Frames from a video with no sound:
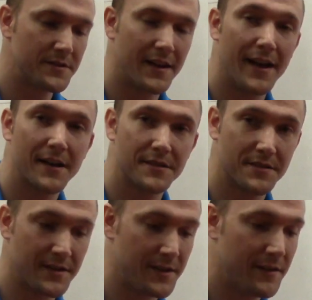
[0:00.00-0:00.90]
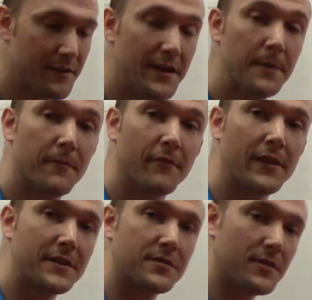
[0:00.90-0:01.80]
that acts as the hip
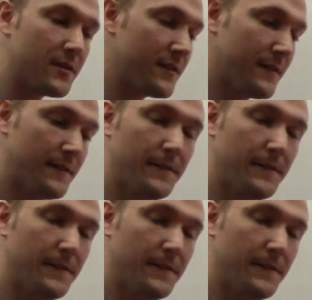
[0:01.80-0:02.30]
flexor